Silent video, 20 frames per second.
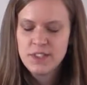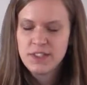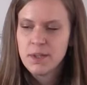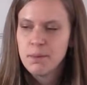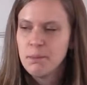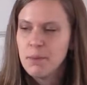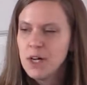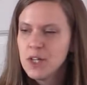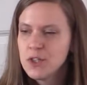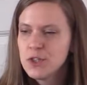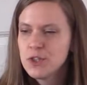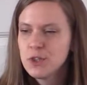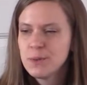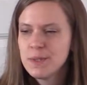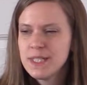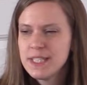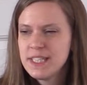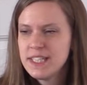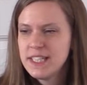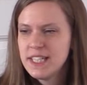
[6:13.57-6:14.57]

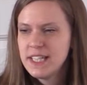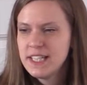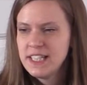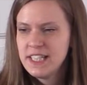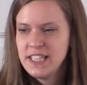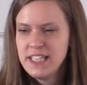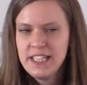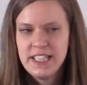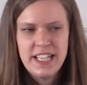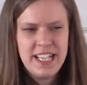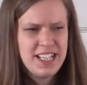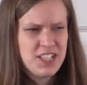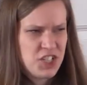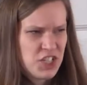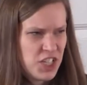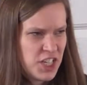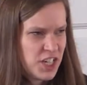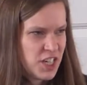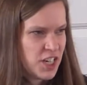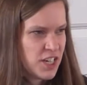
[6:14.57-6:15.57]
tumultuous teenage
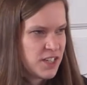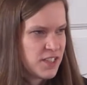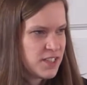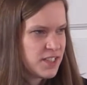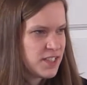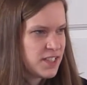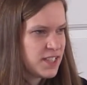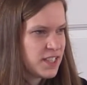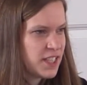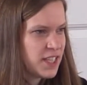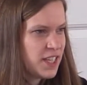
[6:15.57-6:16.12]
years,